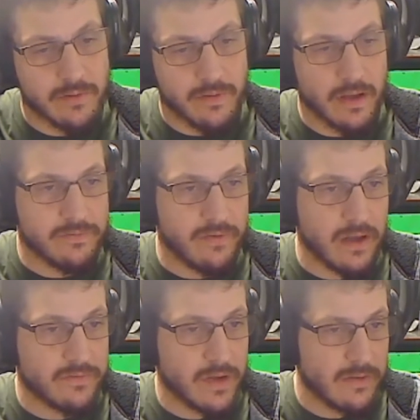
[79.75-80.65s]
I've I've
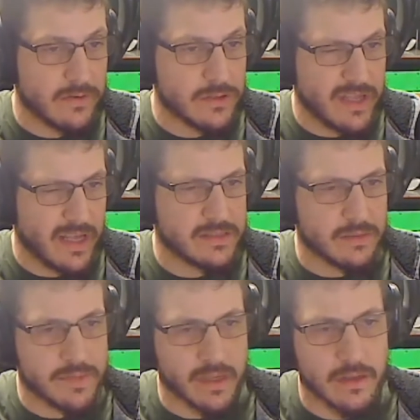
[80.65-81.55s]
I've kind of understand
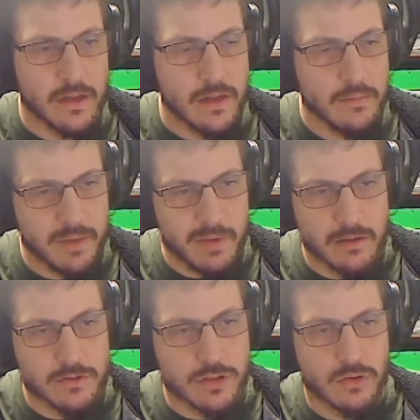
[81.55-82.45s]
something, and maybe
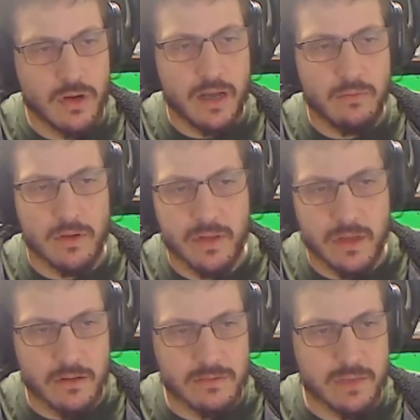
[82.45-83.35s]
I'll try one
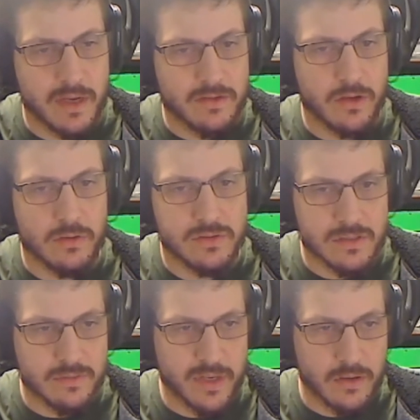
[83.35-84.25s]
thing. I'll dip my toes
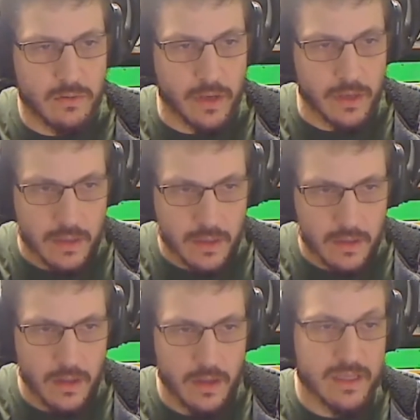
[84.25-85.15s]
into Bitcoin.
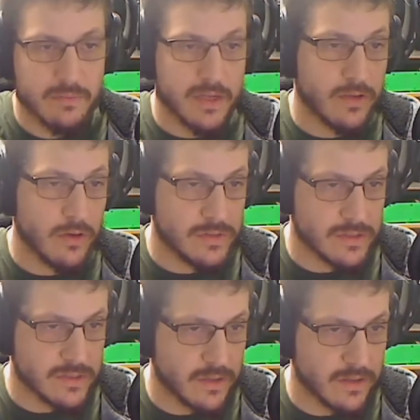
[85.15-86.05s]
I'll dip my toes
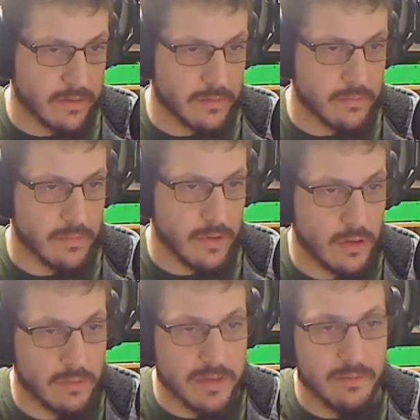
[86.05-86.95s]
into Ethereum.
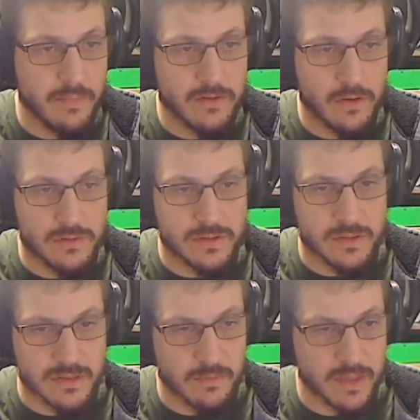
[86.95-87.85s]
Oh, let me dip my toes
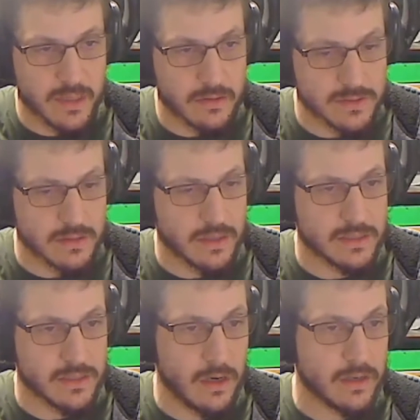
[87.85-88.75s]
into something else that,
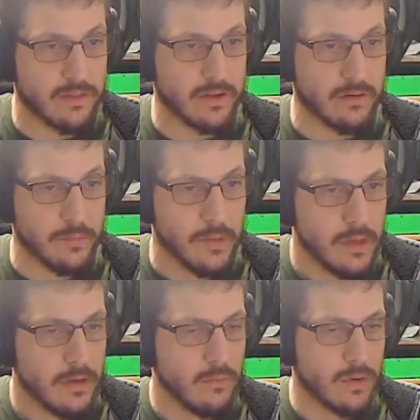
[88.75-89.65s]
that's on Ethereum.
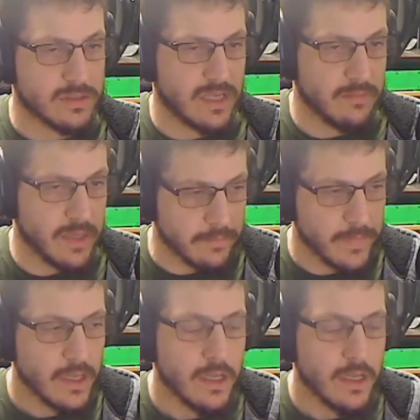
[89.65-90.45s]
What does that mean?